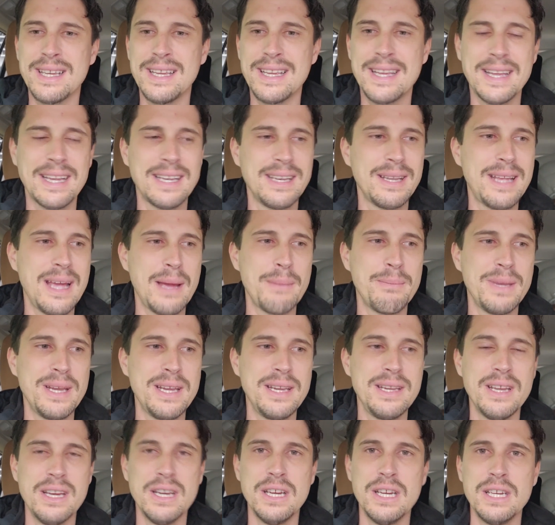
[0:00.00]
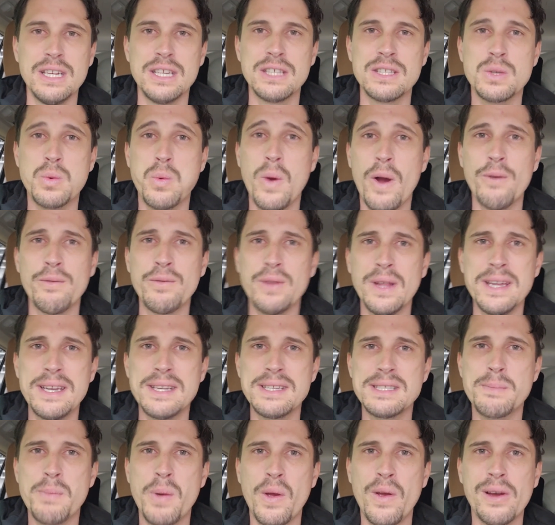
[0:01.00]
It can get me 12
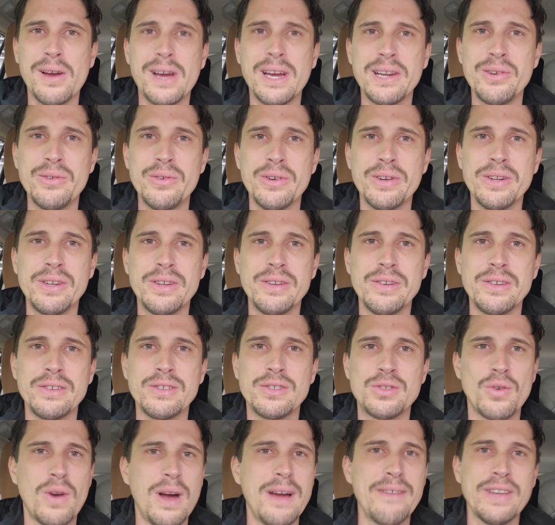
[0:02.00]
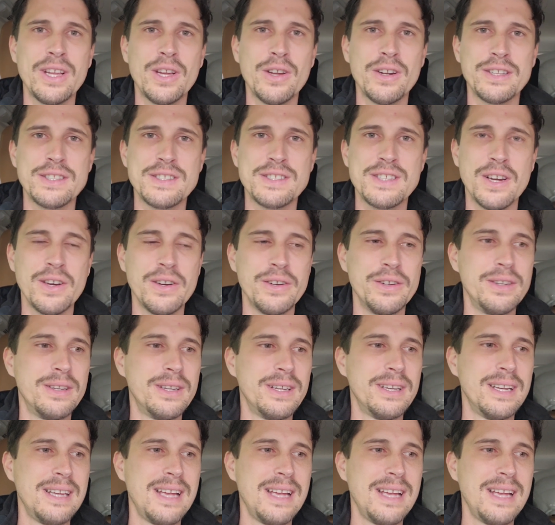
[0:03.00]
litres per 100 driving on its own.